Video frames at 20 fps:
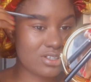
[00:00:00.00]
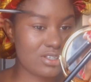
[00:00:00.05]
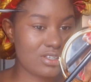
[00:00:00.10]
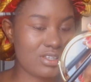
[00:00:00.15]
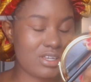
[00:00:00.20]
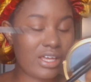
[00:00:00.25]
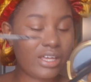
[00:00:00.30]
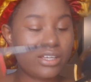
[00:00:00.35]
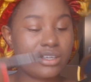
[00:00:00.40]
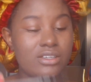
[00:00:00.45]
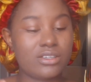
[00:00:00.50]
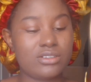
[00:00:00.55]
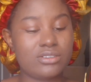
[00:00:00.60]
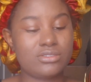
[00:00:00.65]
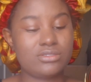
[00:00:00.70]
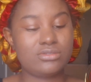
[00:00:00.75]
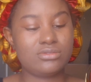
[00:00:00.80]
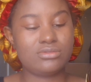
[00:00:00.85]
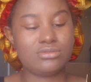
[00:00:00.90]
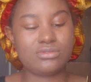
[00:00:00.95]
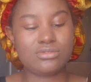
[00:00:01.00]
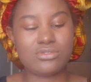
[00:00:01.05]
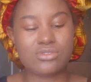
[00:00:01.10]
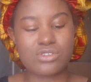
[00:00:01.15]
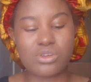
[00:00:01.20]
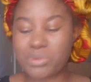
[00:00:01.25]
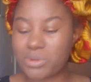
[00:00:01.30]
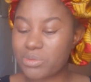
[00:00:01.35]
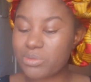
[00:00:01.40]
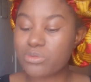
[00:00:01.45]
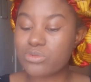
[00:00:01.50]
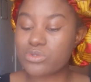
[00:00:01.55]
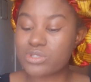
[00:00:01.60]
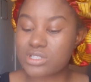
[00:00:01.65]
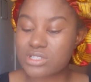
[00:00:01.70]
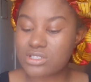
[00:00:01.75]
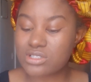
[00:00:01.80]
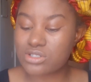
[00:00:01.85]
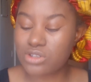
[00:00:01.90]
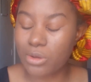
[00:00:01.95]
Like, some
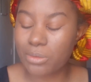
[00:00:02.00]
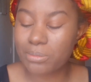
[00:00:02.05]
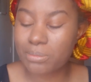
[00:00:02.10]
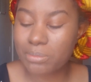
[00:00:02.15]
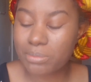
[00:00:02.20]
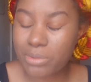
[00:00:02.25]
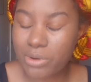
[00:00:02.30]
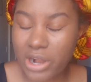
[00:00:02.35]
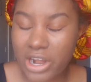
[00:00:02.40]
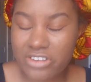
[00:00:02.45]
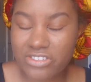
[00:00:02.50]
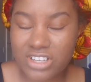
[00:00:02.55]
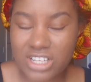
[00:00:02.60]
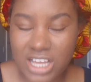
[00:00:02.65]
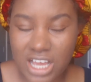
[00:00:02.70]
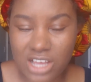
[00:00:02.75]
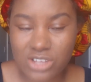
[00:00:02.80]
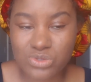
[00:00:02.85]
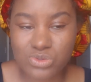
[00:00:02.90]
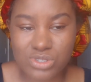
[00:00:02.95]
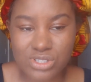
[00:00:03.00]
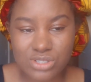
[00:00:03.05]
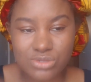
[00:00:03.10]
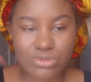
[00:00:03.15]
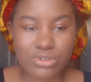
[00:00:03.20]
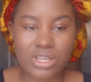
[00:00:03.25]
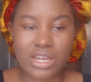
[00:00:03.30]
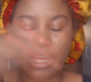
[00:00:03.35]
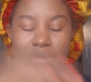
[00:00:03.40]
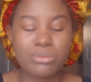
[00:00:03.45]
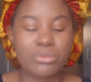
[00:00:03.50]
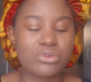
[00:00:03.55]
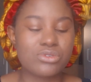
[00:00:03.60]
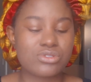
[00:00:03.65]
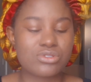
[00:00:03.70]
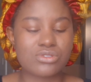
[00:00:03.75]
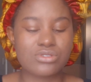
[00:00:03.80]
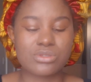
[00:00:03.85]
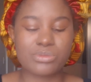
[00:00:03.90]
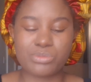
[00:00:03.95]
private cars will still climb
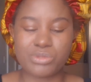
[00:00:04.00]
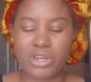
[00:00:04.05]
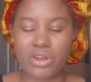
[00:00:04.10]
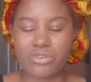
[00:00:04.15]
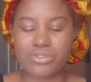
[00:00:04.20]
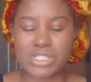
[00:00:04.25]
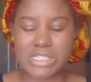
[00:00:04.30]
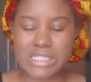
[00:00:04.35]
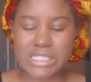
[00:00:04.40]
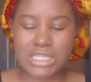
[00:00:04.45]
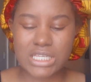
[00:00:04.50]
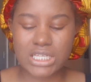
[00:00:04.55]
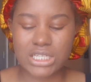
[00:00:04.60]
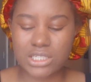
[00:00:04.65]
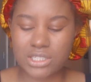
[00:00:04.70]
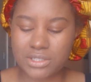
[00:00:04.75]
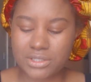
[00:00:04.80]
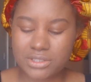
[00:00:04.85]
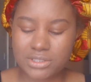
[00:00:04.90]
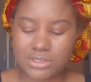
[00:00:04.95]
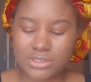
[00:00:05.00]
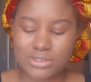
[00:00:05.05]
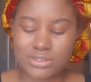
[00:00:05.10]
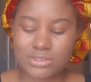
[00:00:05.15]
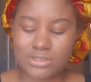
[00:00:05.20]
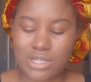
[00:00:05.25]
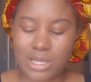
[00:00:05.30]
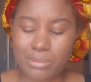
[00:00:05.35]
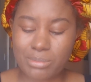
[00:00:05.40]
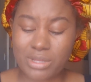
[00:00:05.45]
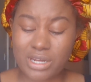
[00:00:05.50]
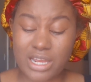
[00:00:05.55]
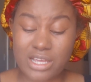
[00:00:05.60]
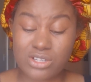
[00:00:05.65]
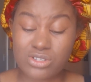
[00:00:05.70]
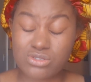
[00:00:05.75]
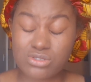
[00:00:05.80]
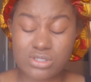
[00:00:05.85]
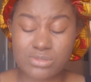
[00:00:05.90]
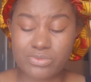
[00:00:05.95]
onto the BRT lane. I mean, I
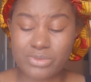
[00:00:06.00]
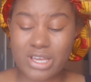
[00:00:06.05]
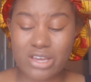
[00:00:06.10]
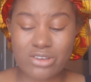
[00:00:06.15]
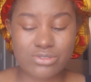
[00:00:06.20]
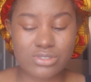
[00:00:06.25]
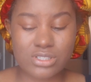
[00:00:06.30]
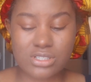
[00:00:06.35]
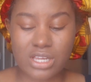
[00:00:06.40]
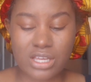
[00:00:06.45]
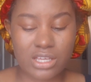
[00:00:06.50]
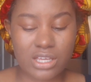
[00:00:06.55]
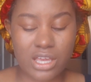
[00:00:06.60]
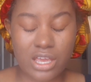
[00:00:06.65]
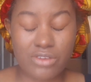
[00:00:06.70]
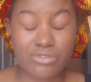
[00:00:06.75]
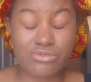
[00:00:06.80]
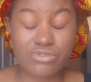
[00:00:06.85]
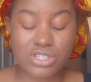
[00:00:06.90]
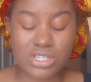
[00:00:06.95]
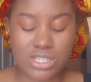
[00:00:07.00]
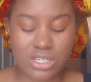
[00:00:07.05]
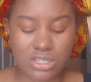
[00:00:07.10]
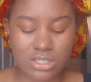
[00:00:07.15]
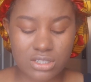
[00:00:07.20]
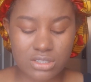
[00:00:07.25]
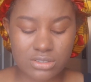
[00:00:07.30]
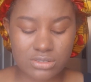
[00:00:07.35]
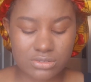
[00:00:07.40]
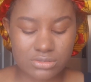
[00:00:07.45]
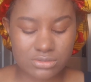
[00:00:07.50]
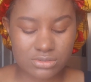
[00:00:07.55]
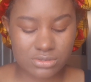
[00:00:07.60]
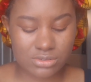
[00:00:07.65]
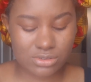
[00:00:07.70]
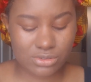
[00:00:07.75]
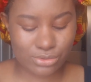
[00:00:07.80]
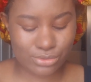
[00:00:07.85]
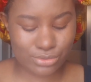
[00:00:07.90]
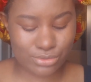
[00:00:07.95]
use BRT like every day,
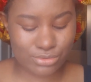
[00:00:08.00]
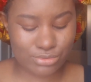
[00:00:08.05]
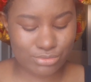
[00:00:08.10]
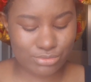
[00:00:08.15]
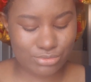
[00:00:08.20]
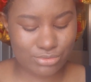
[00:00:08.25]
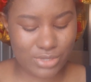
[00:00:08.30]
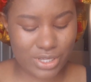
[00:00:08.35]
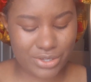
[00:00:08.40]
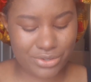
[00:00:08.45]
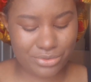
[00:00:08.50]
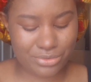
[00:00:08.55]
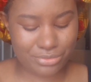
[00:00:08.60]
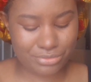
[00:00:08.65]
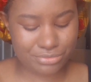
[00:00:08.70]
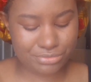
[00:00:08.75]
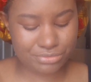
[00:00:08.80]
so I know.